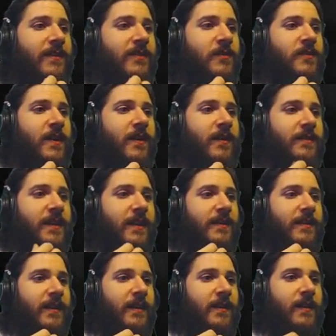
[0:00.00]
as you stare
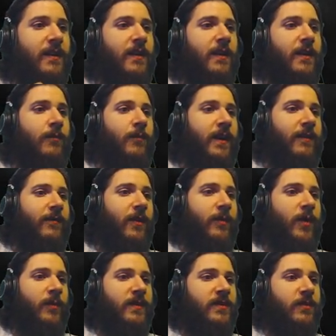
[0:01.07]
intently, waiting for the
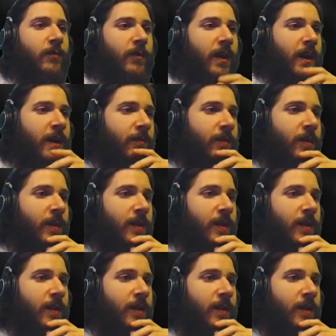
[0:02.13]
moment to arrive.